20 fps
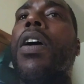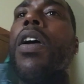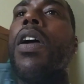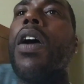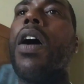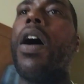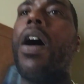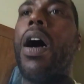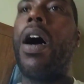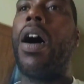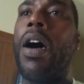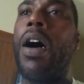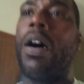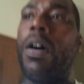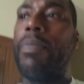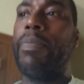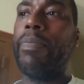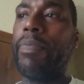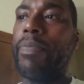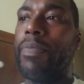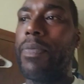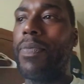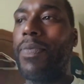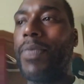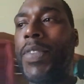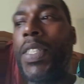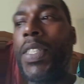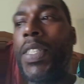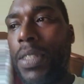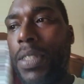Um, to
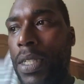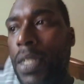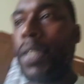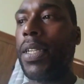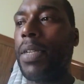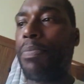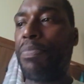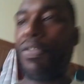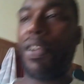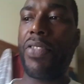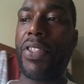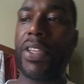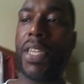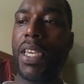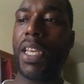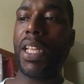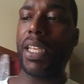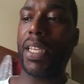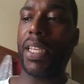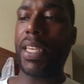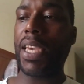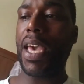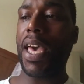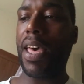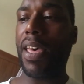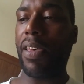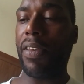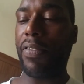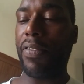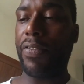to the brother Killer Kev,
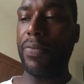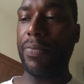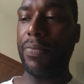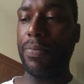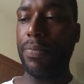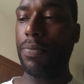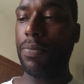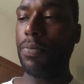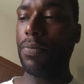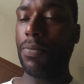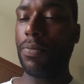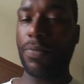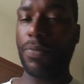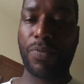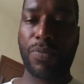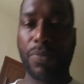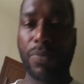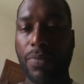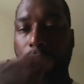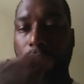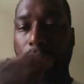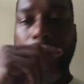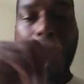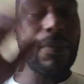I